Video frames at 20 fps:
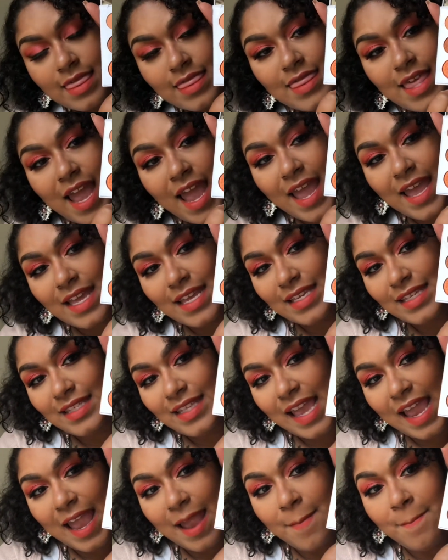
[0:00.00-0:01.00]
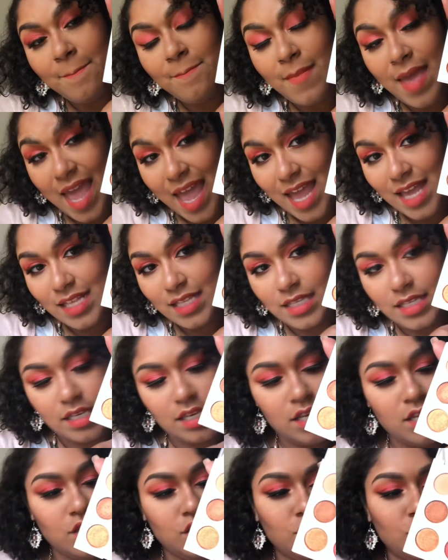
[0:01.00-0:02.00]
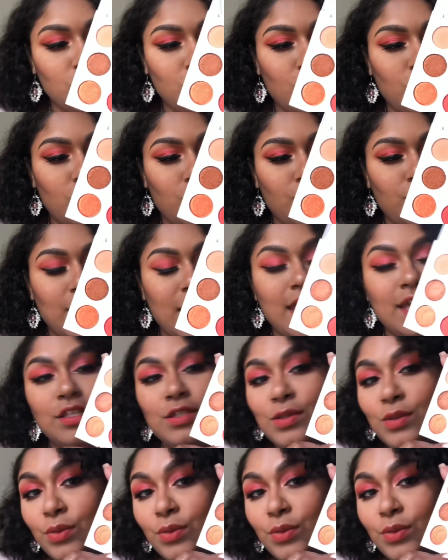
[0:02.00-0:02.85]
That is a matte. So that is